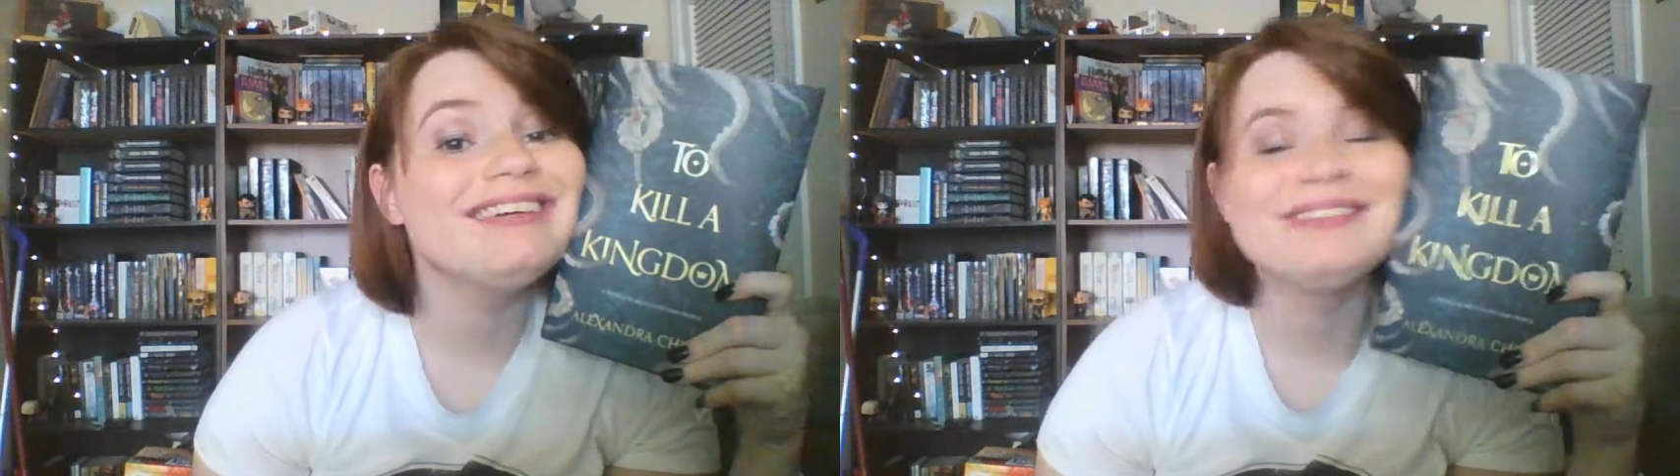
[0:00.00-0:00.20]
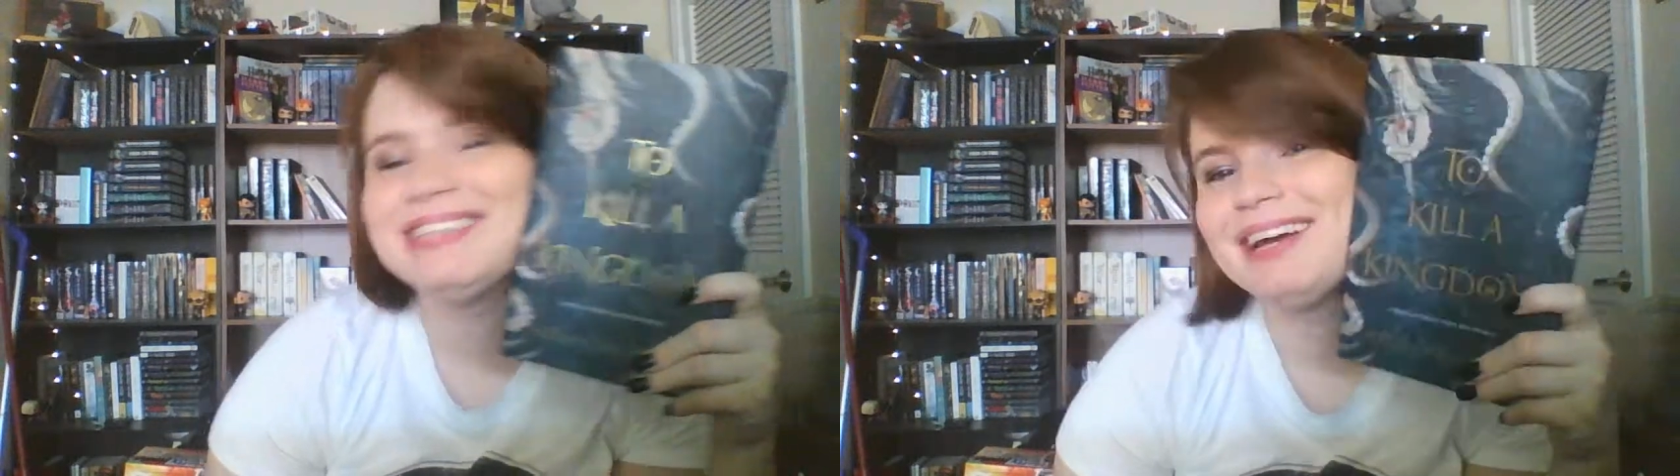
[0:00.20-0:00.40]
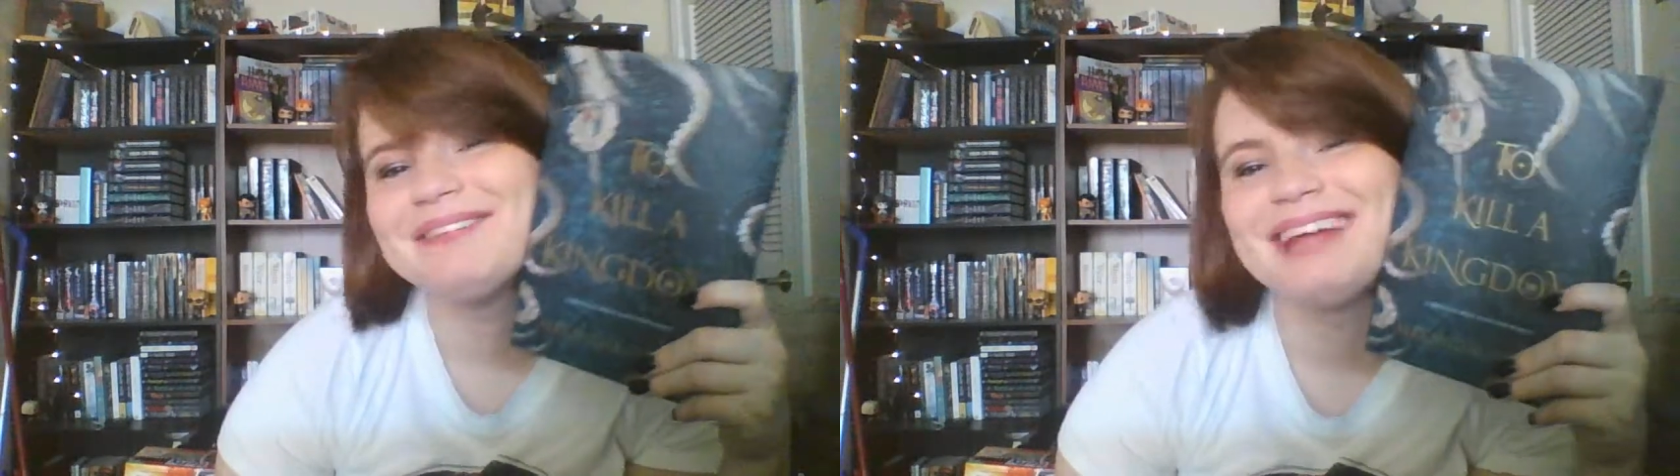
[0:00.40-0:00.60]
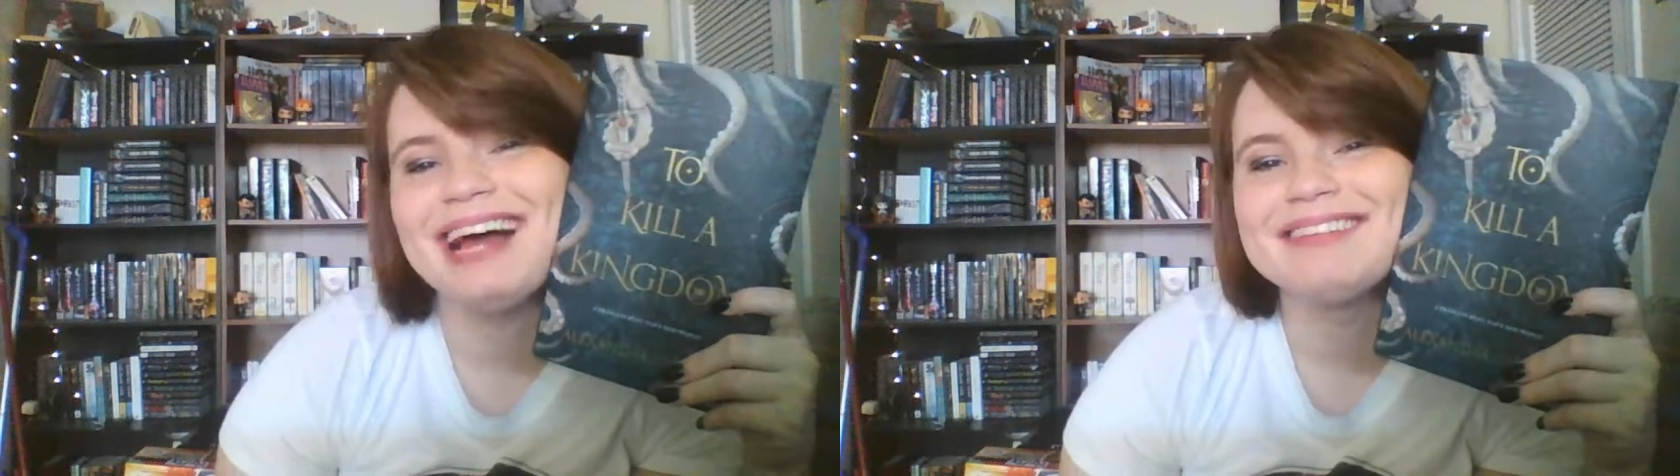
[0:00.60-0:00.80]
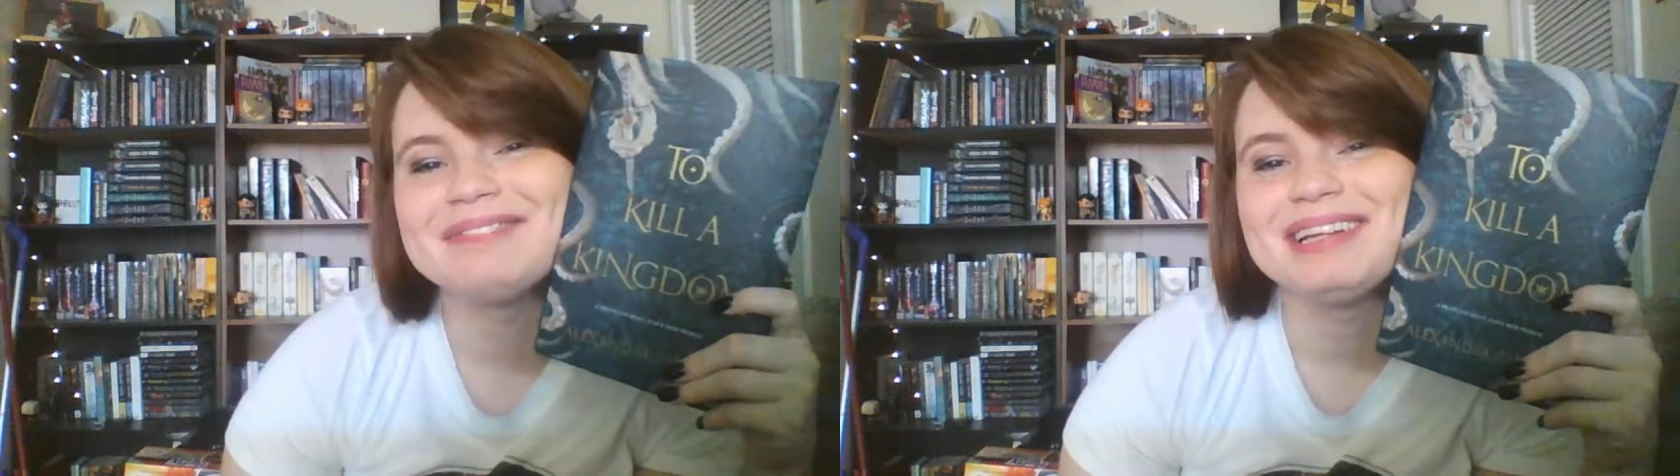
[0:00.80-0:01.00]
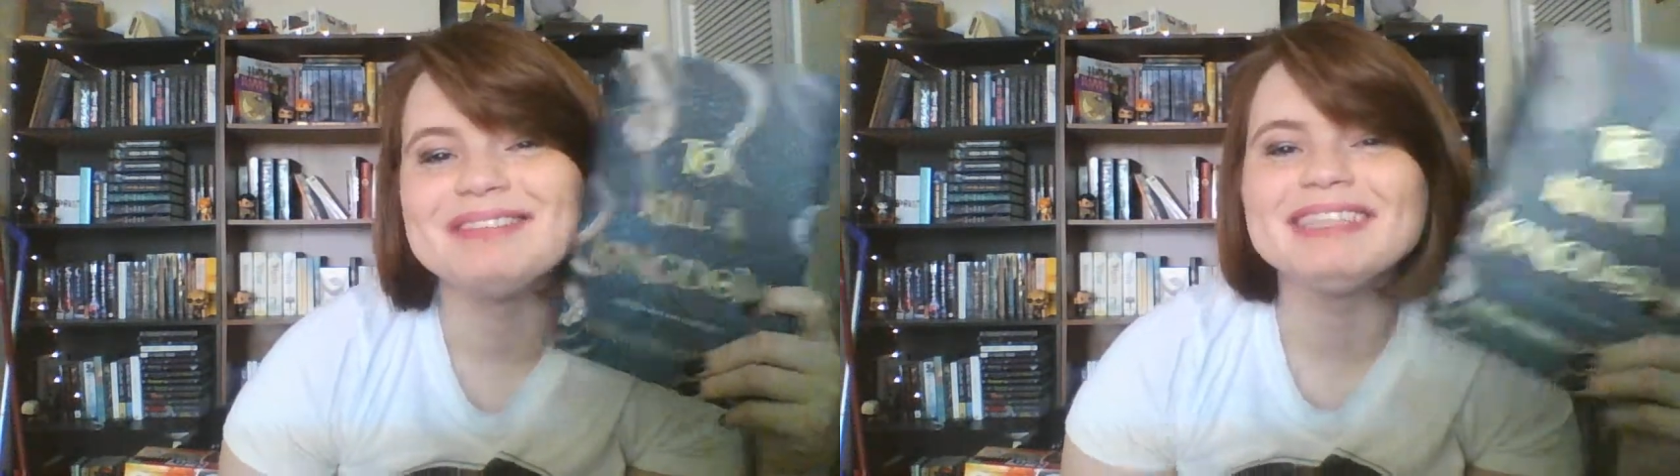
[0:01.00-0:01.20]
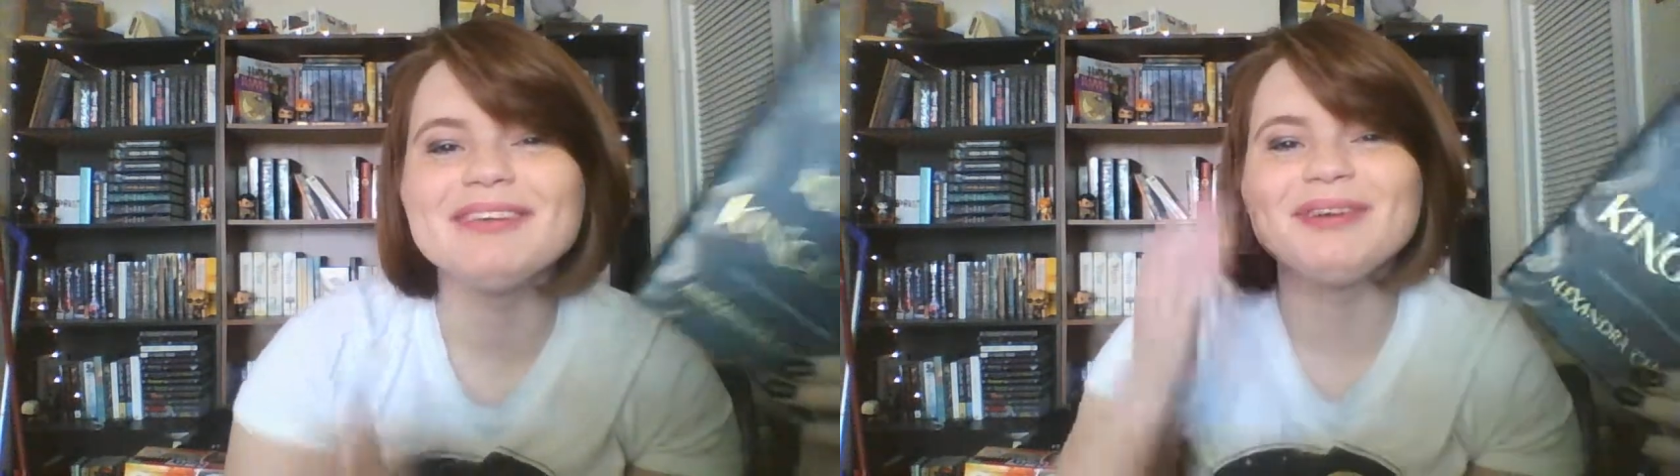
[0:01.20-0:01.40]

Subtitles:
which I'm loving the